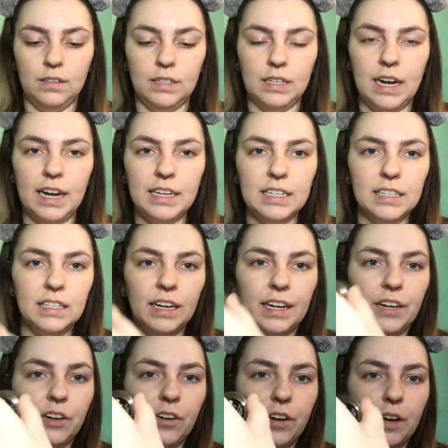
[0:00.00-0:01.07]
It's nice and
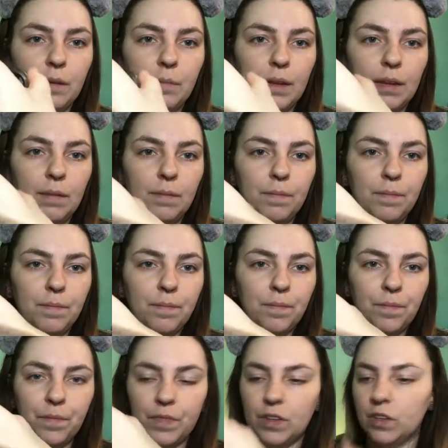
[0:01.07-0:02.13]
like creamy.
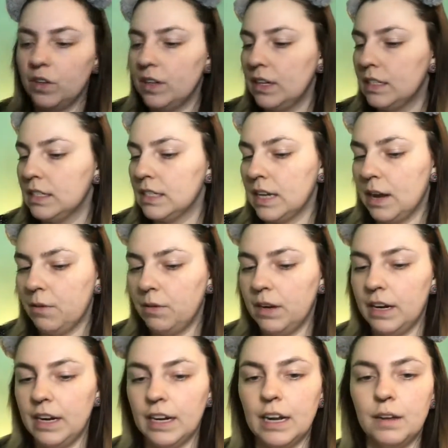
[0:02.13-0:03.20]
So that's that one,
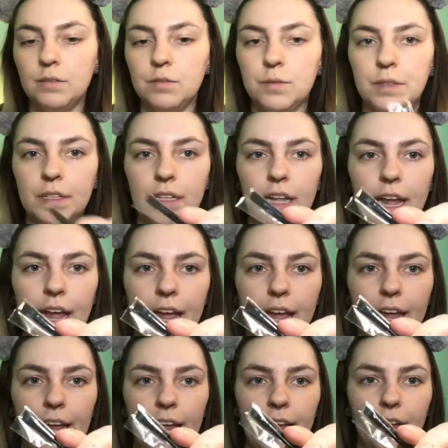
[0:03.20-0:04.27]
and it comes with
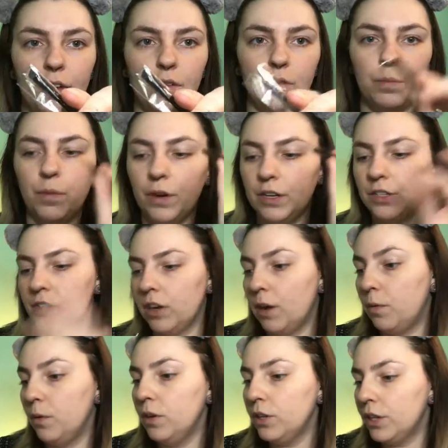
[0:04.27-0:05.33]
a angled brush, so
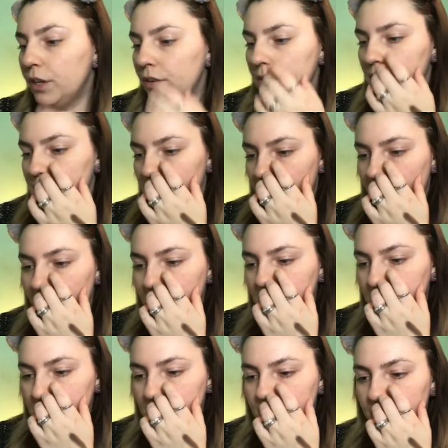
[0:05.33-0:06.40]
I will use that
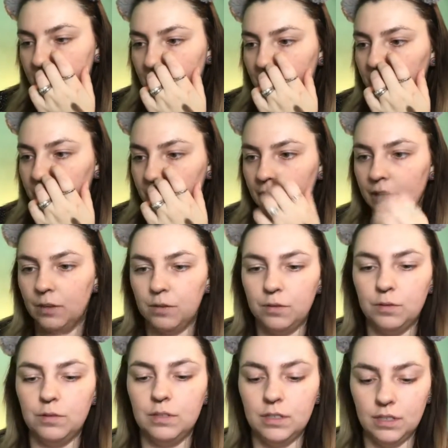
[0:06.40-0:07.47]
and see how it
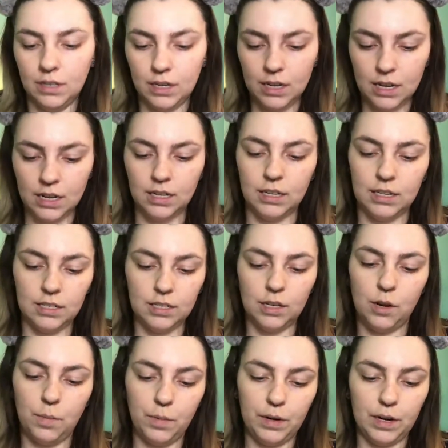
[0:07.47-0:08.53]
goes.
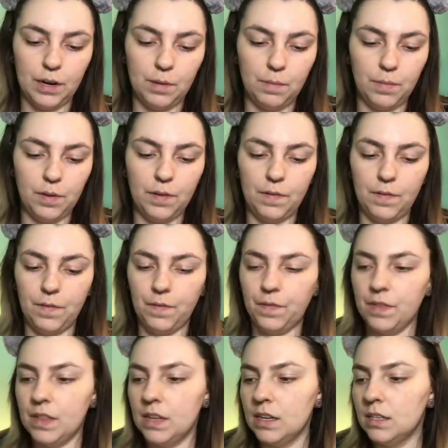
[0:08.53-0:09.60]
Let's open up
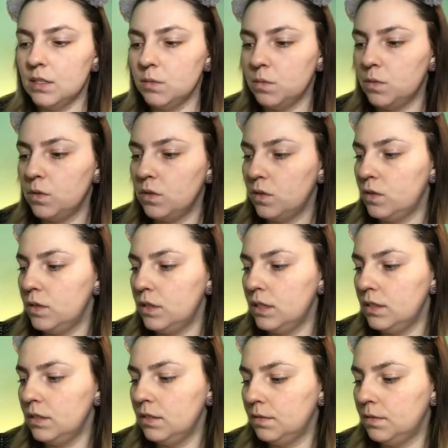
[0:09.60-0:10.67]
this one.